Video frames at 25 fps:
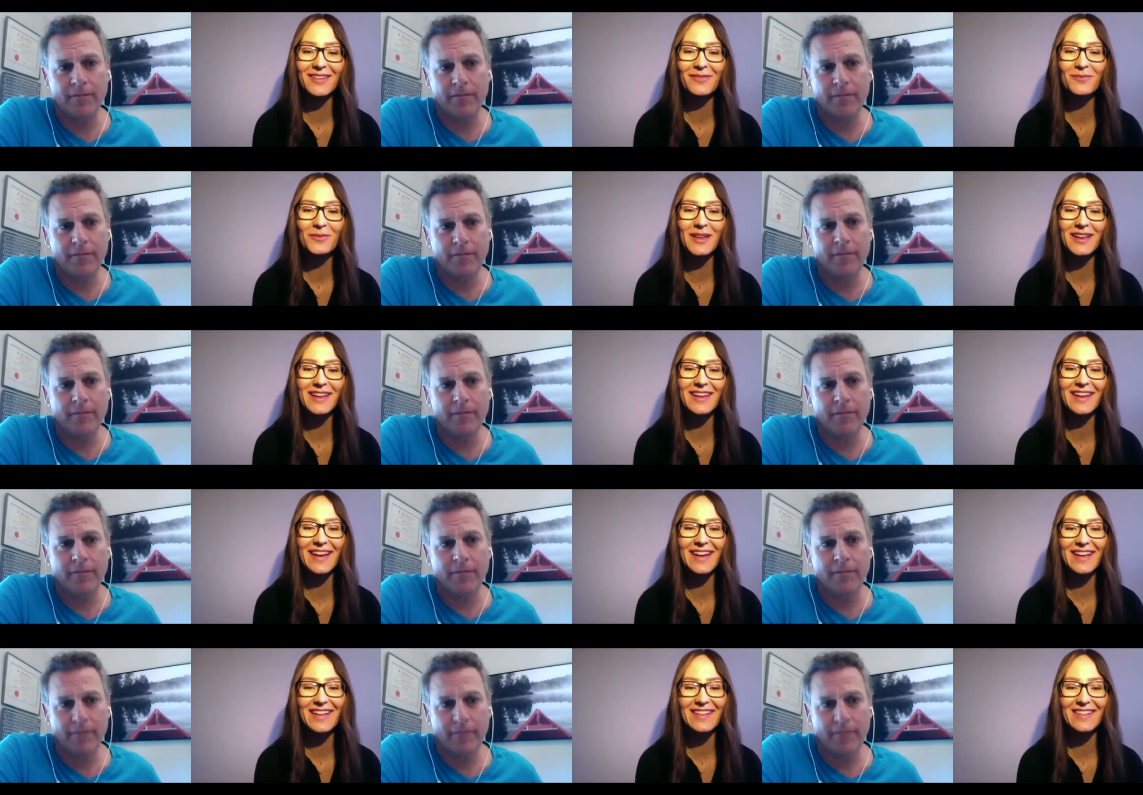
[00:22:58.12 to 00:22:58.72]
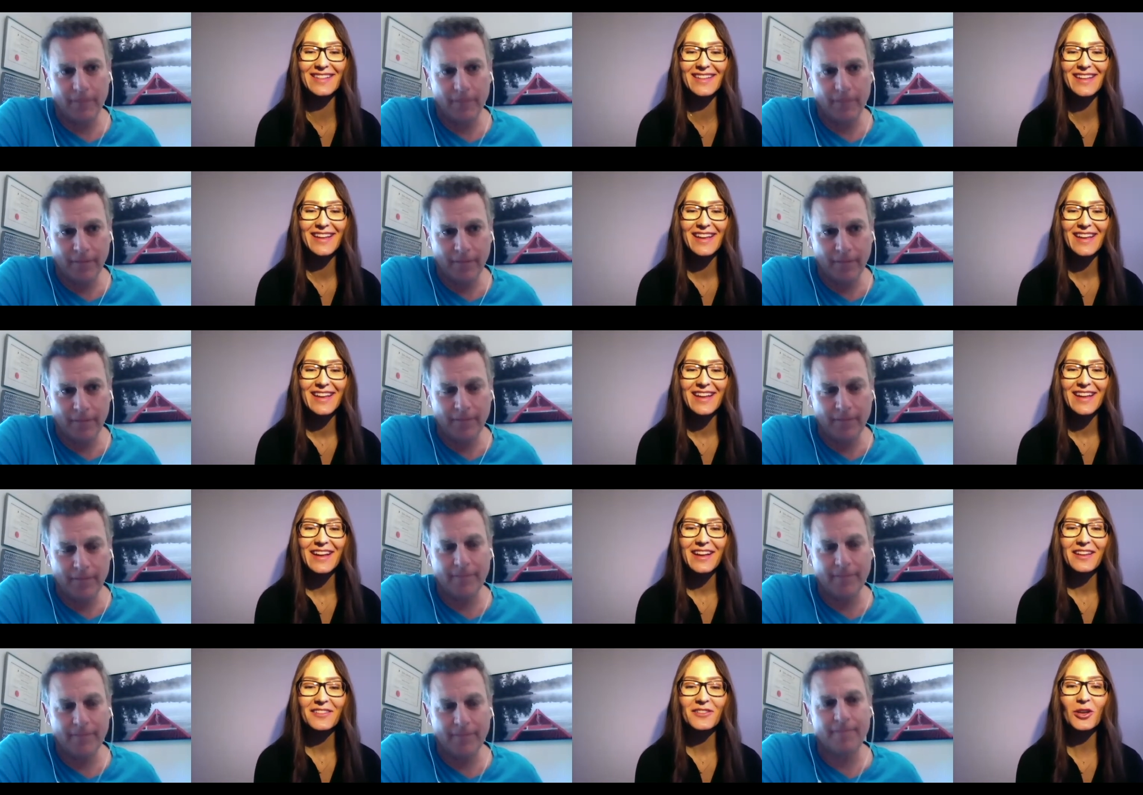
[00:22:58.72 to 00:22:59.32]
Speaker 1: because
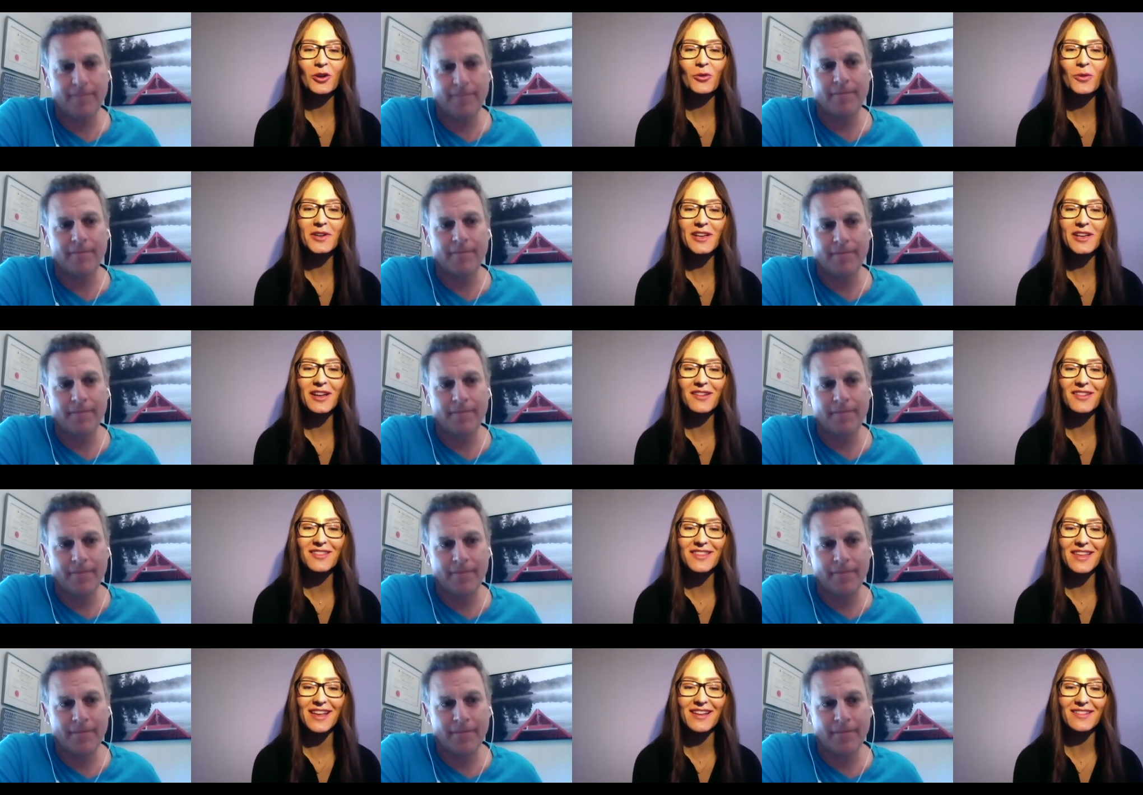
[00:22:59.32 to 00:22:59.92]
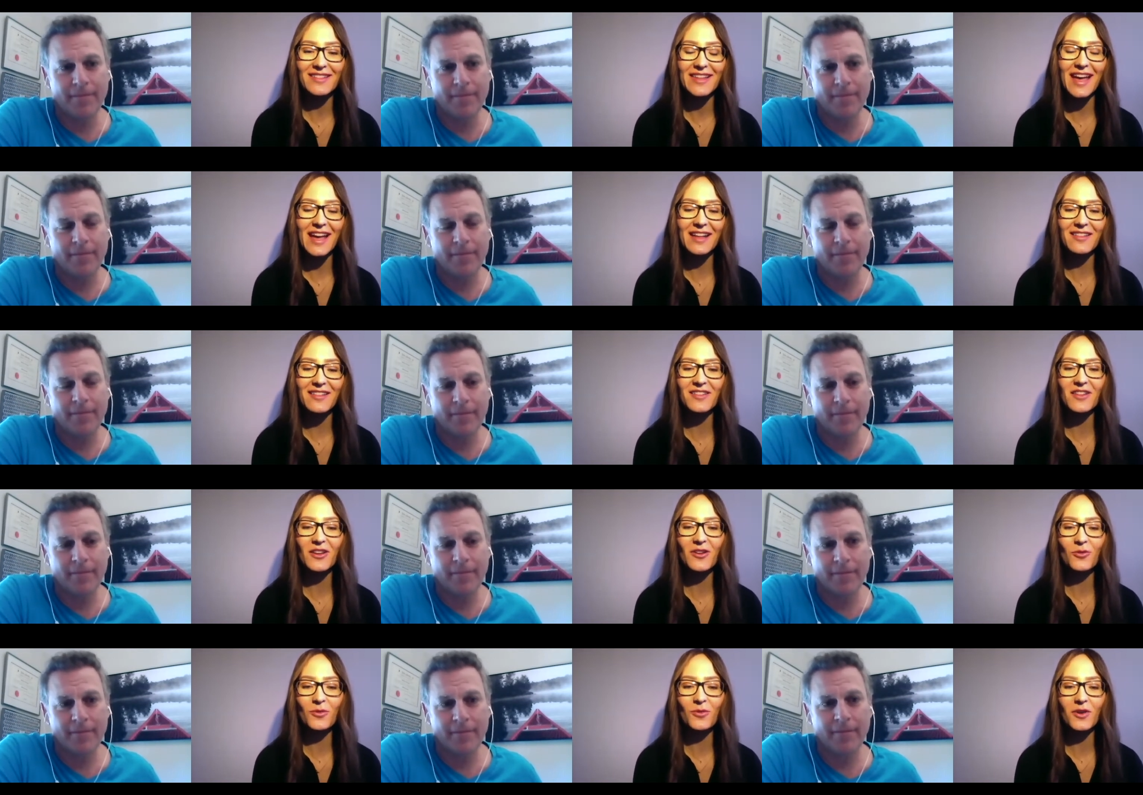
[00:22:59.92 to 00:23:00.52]
no one else does that.
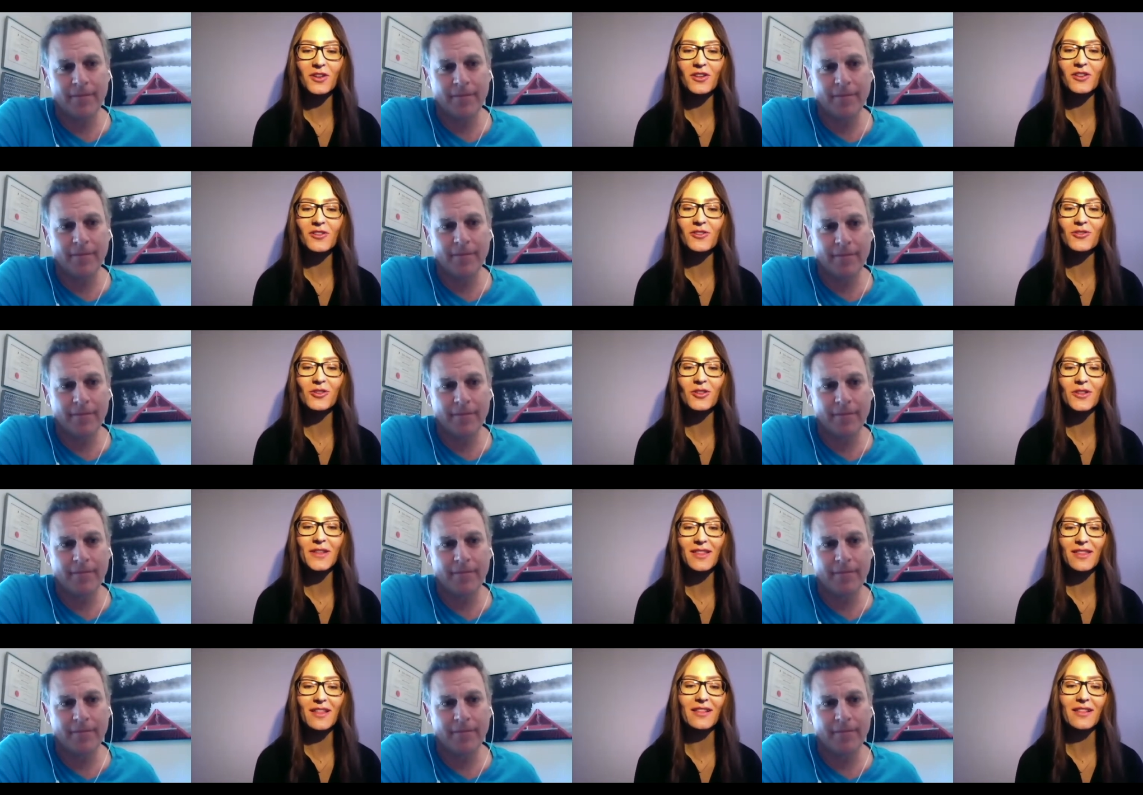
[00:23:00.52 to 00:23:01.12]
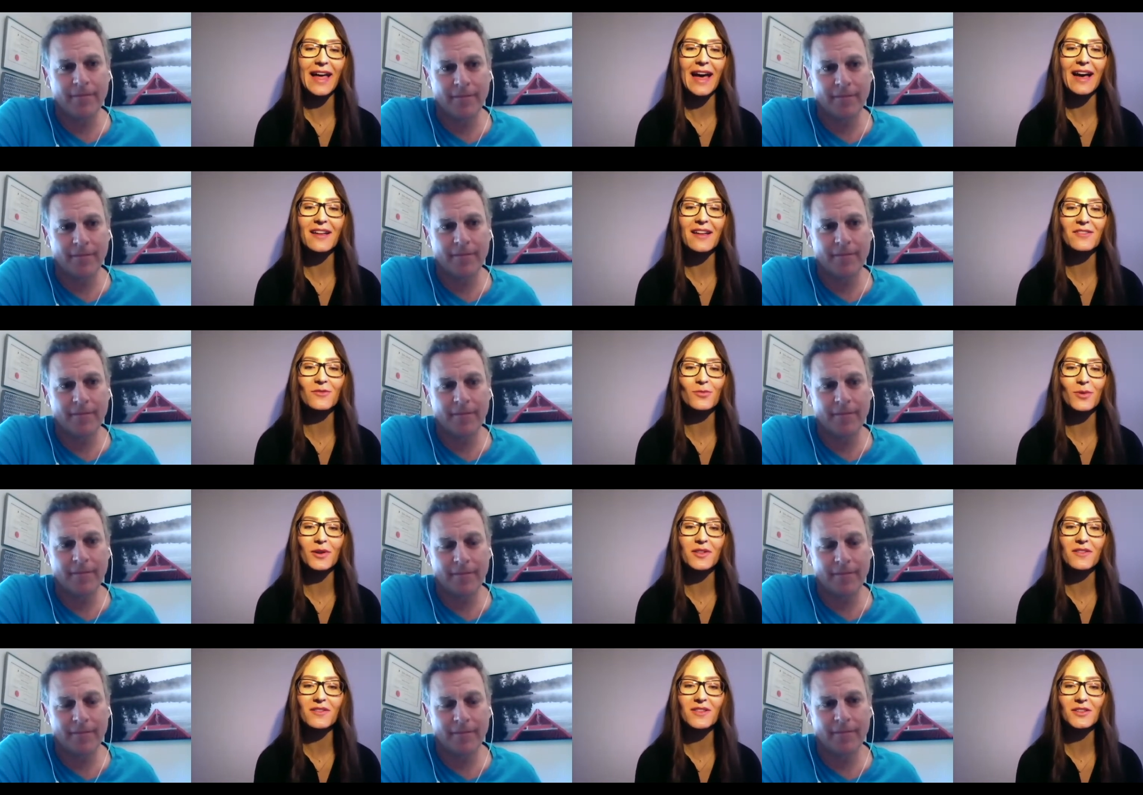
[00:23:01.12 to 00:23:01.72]
So we're usually the last
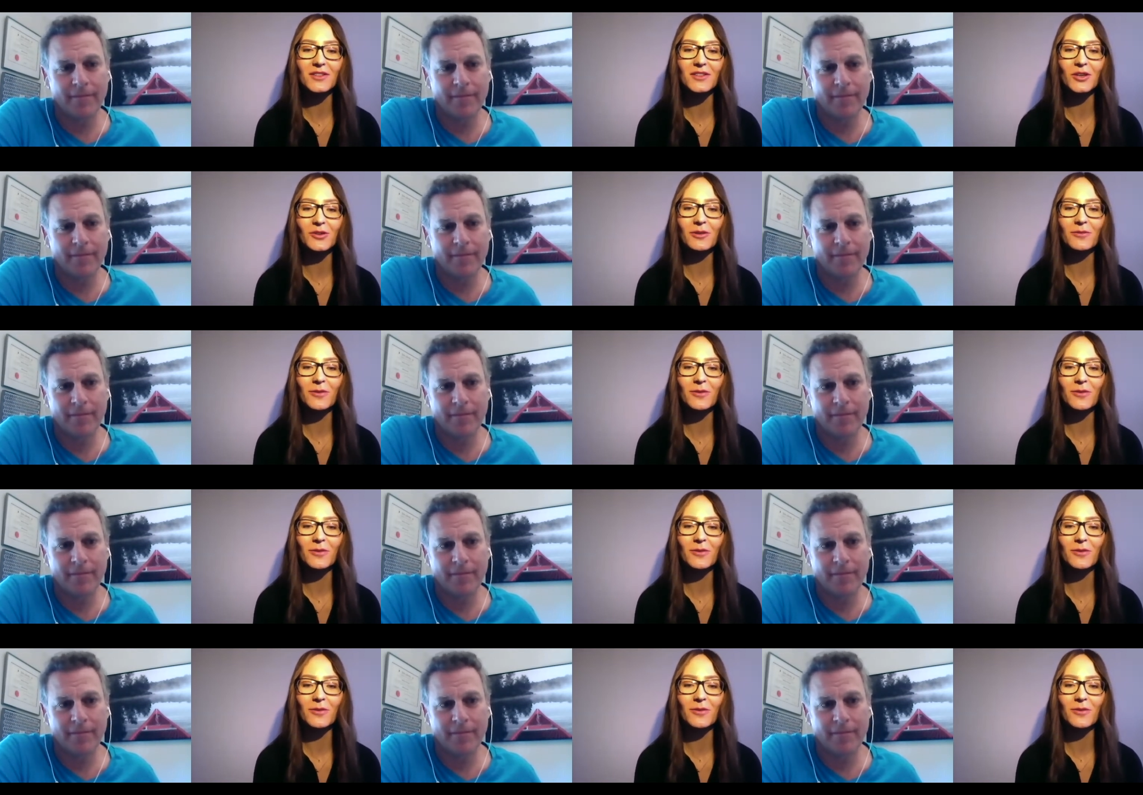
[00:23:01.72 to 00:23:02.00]
ones to know if a